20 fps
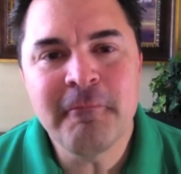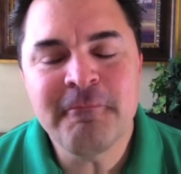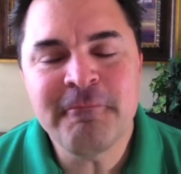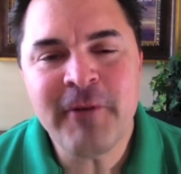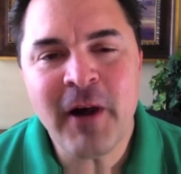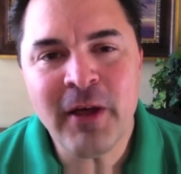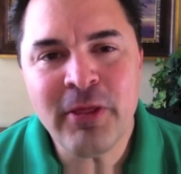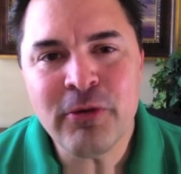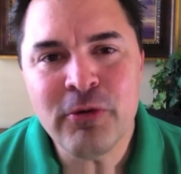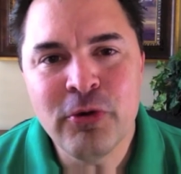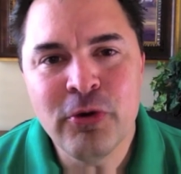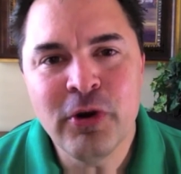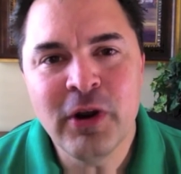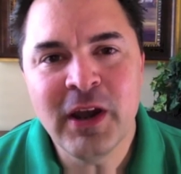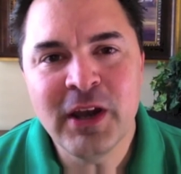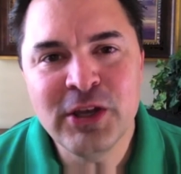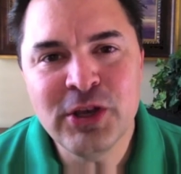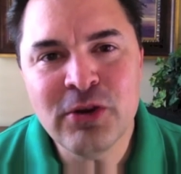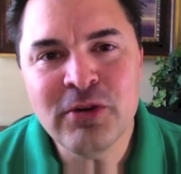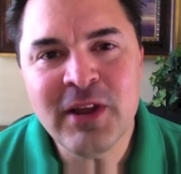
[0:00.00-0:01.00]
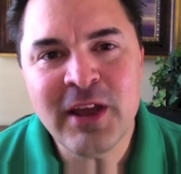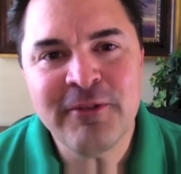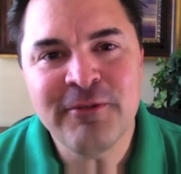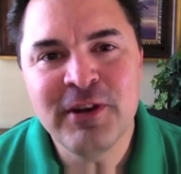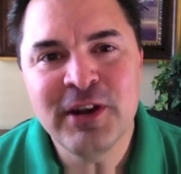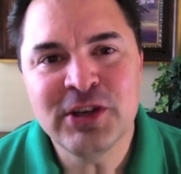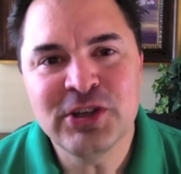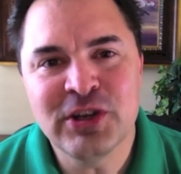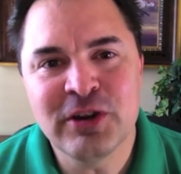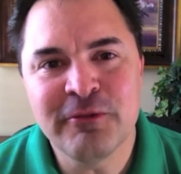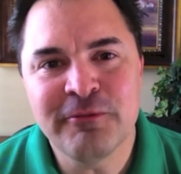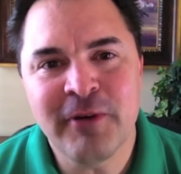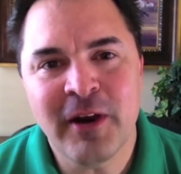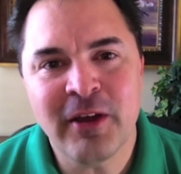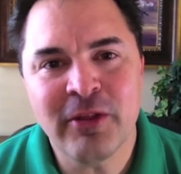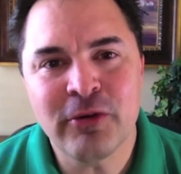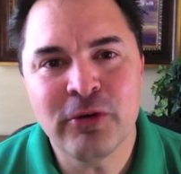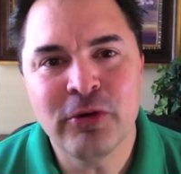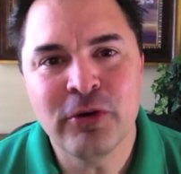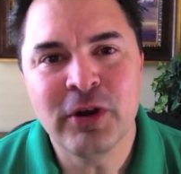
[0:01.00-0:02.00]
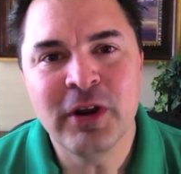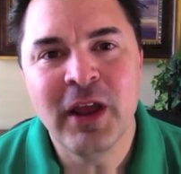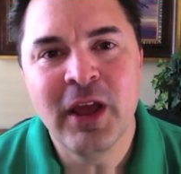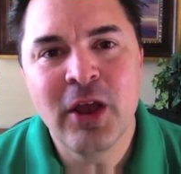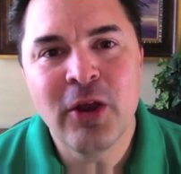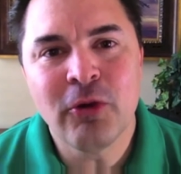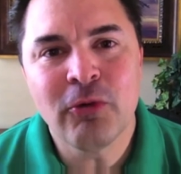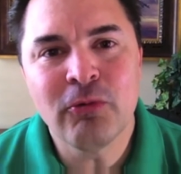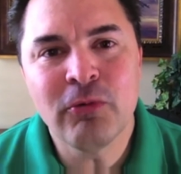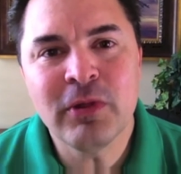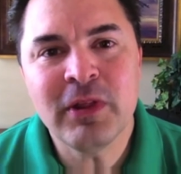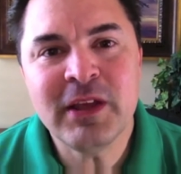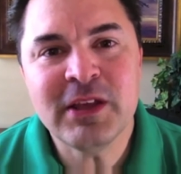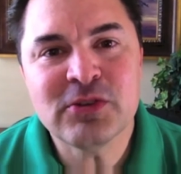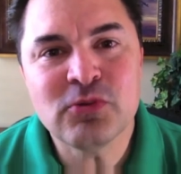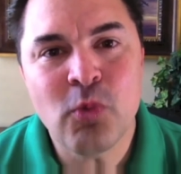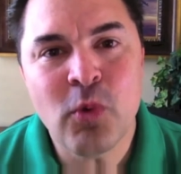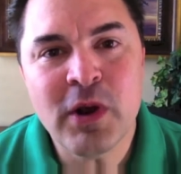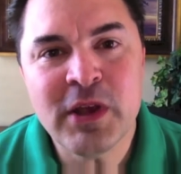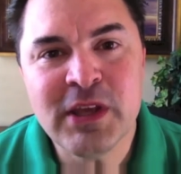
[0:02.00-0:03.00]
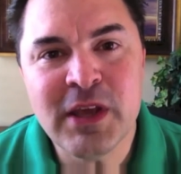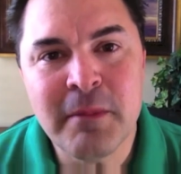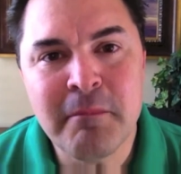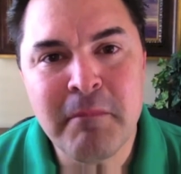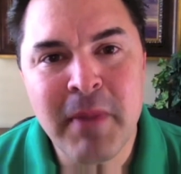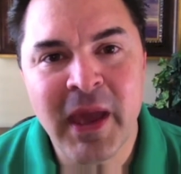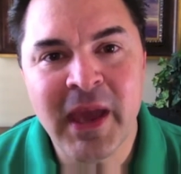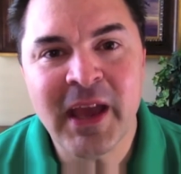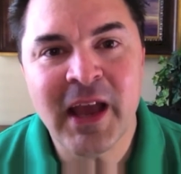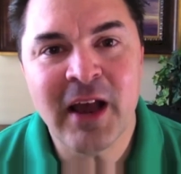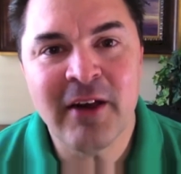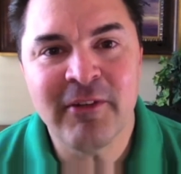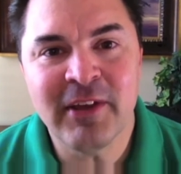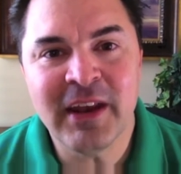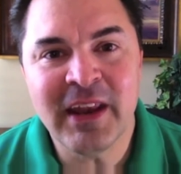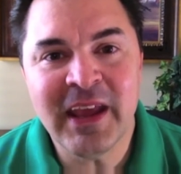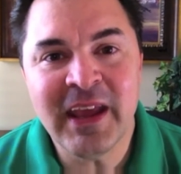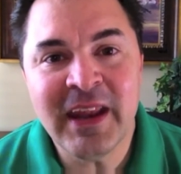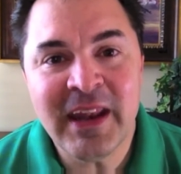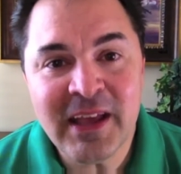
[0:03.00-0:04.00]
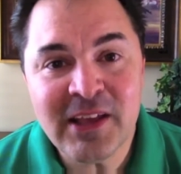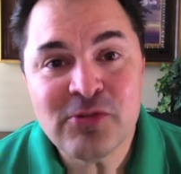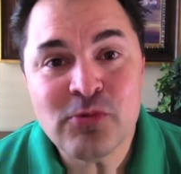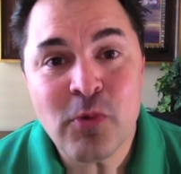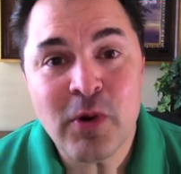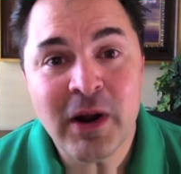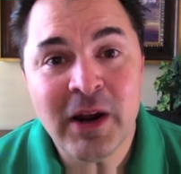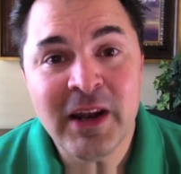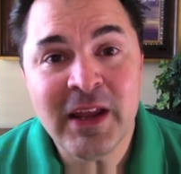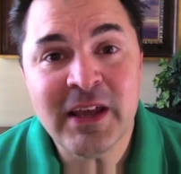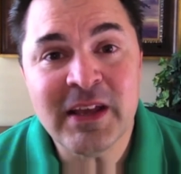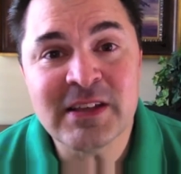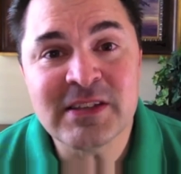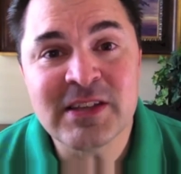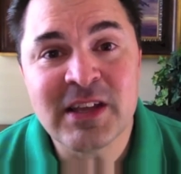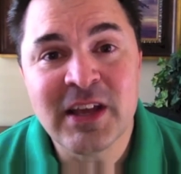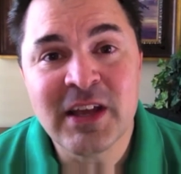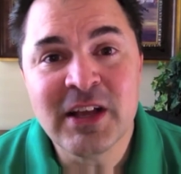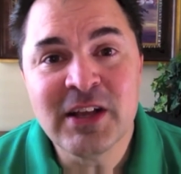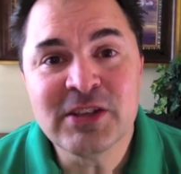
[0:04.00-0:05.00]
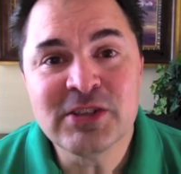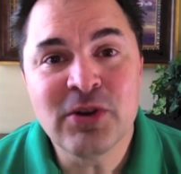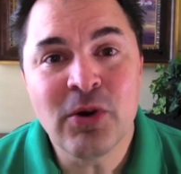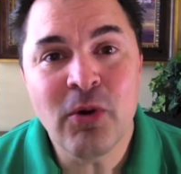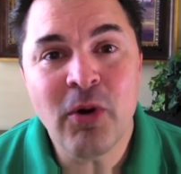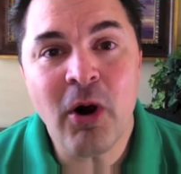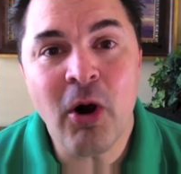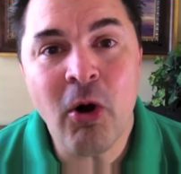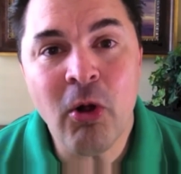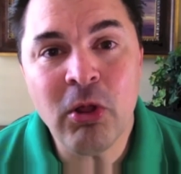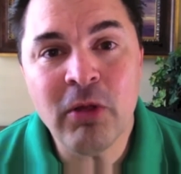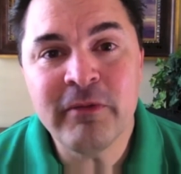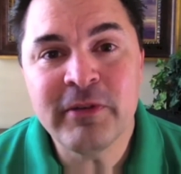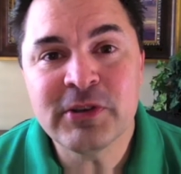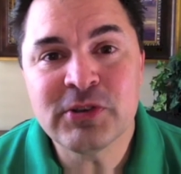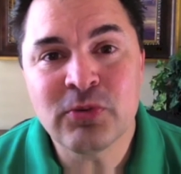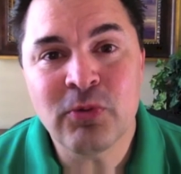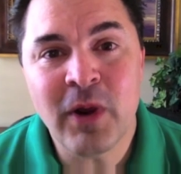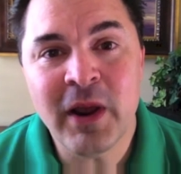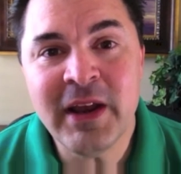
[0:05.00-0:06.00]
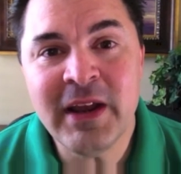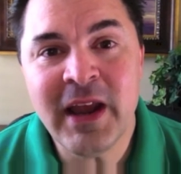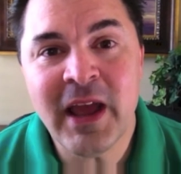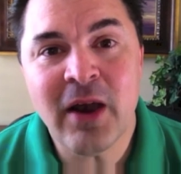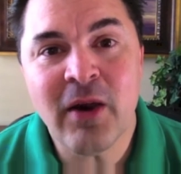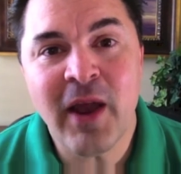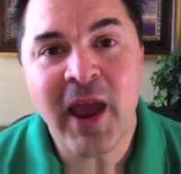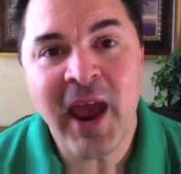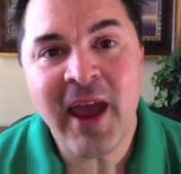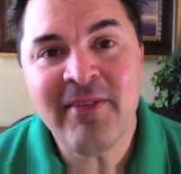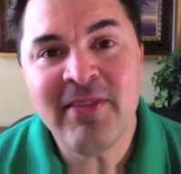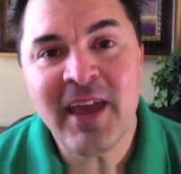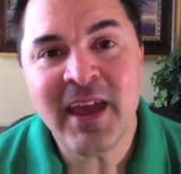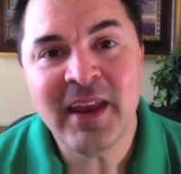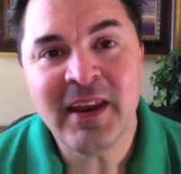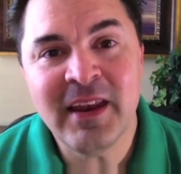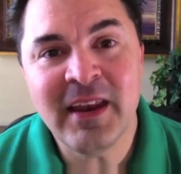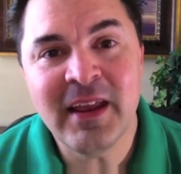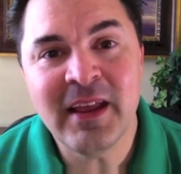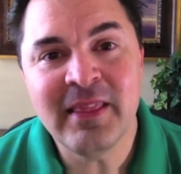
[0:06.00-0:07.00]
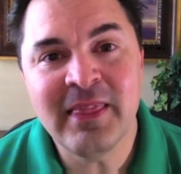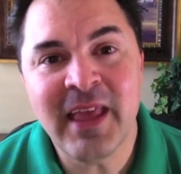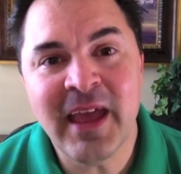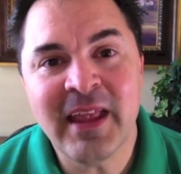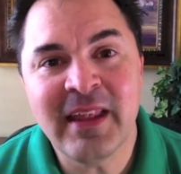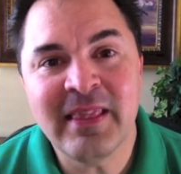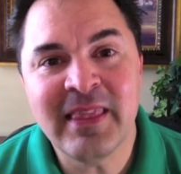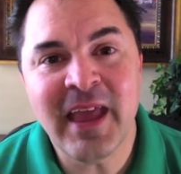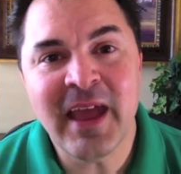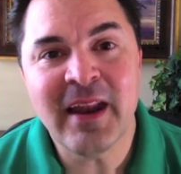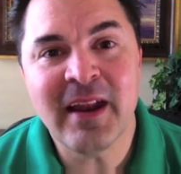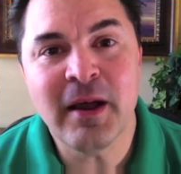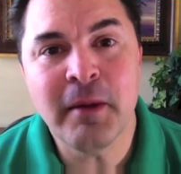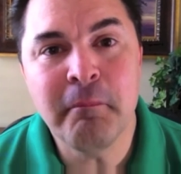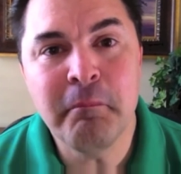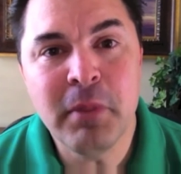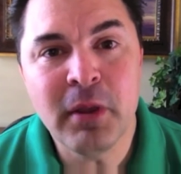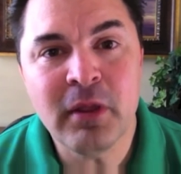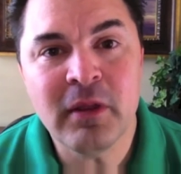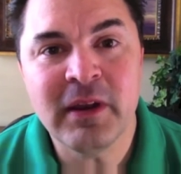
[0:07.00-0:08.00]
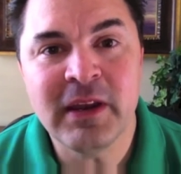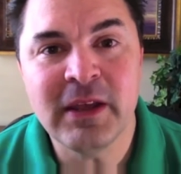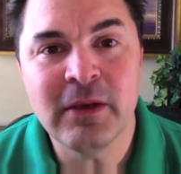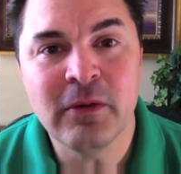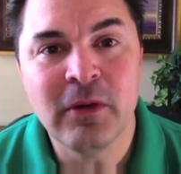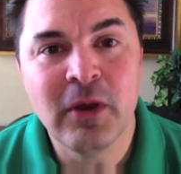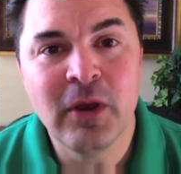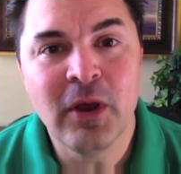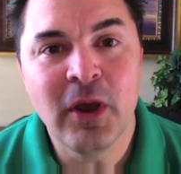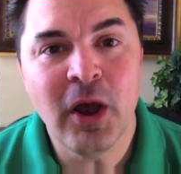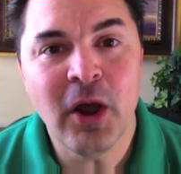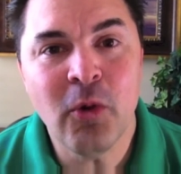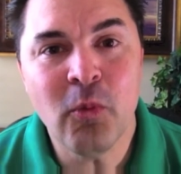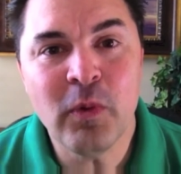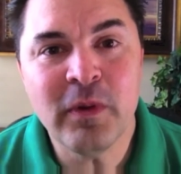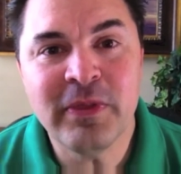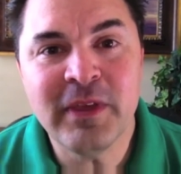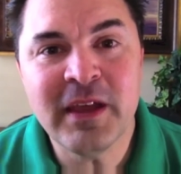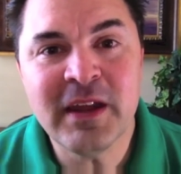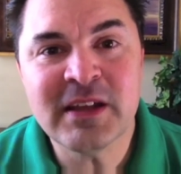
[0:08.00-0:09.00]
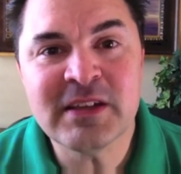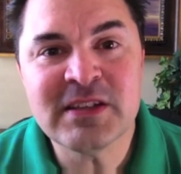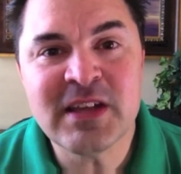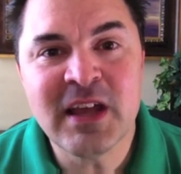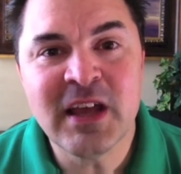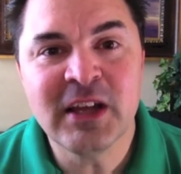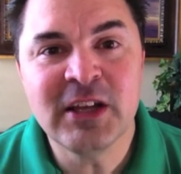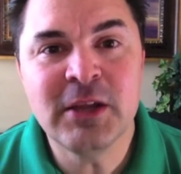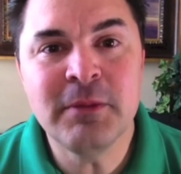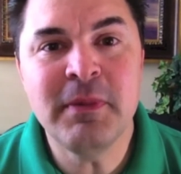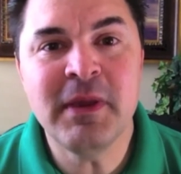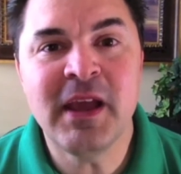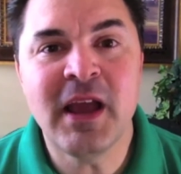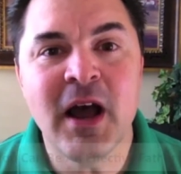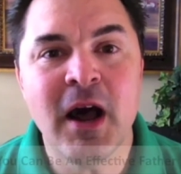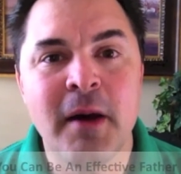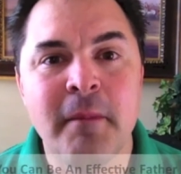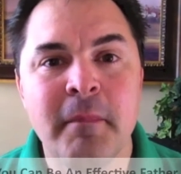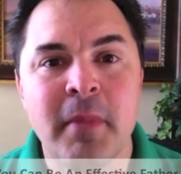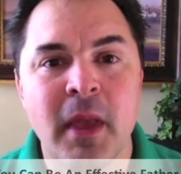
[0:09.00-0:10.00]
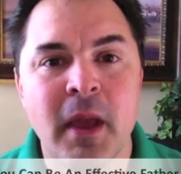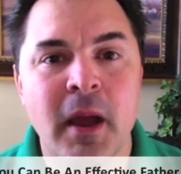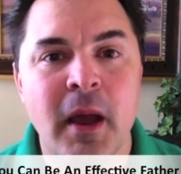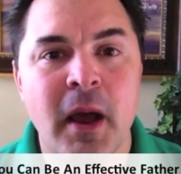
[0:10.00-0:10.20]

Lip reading: Fatherhood, and your definition of fatherhood, really is what you make of it. It is what it is. So all of us right now have that ability within us to become